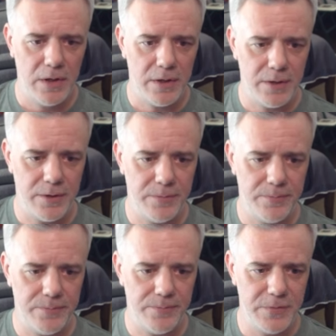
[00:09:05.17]

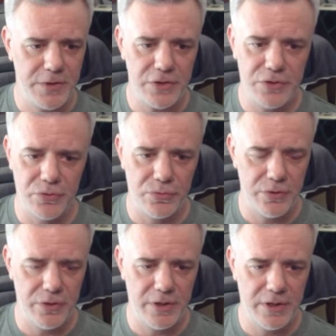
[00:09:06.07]

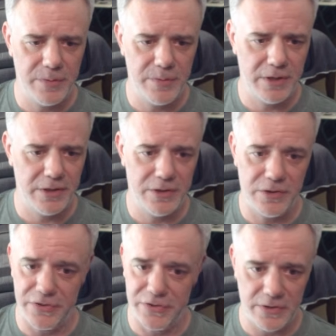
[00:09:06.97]
You can come down
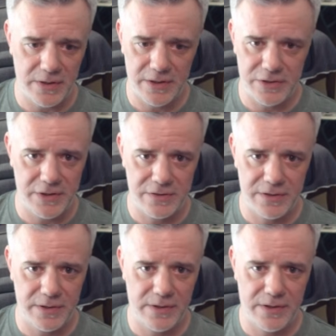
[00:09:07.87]
here, select just
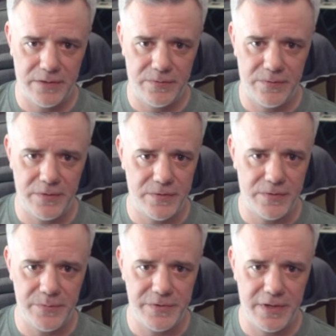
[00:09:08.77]
the glove
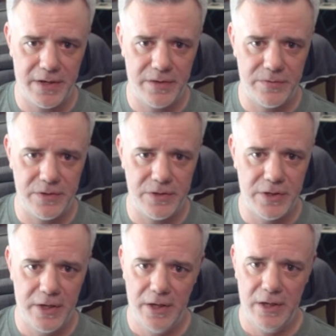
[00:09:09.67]
from Savage,